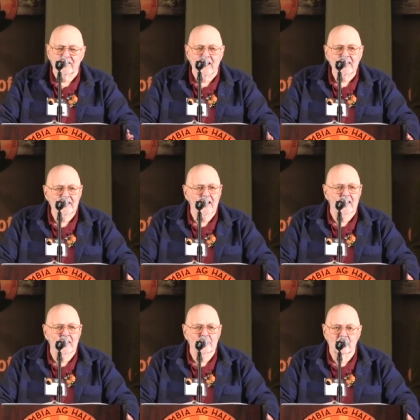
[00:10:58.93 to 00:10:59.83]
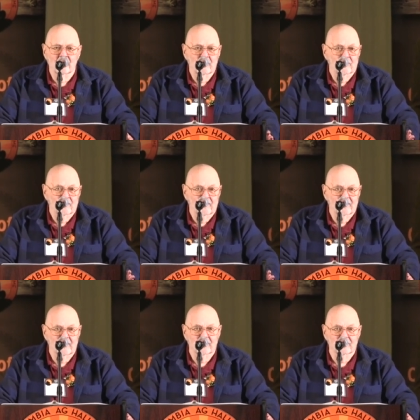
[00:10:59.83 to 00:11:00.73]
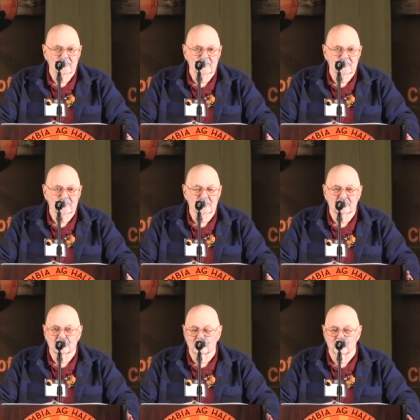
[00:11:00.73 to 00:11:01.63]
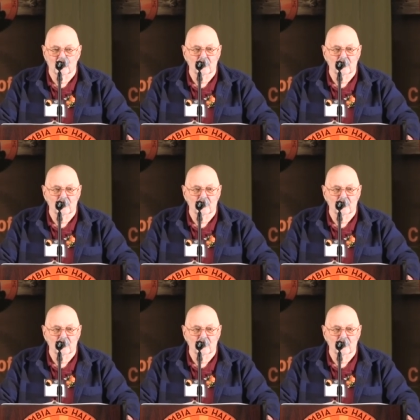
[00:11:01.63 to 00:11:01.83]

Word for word: at that time, the only thing that was